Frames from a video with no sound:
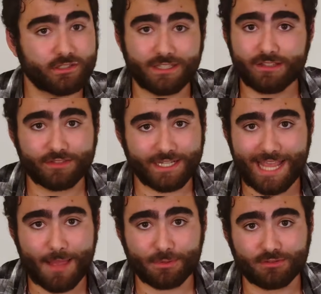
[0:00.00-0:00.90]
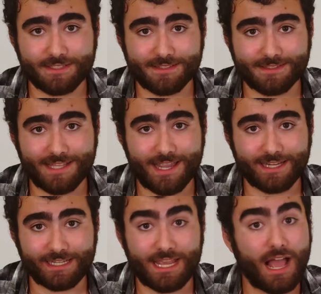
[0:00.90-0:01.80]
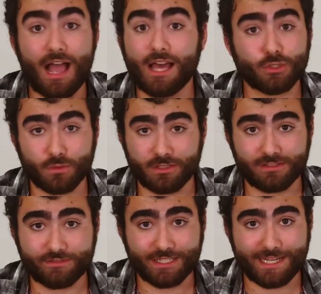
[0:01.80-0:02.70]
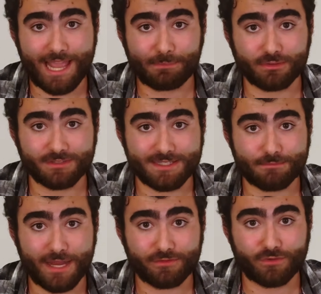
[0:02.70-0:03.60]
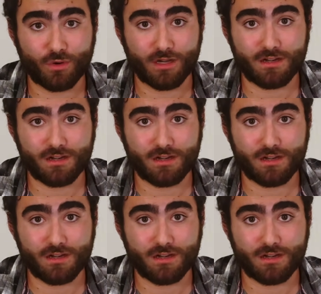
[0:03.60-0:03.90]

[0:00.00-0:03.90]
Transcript: live in a capitalist society. I don't want to live in a capitalist metaphor.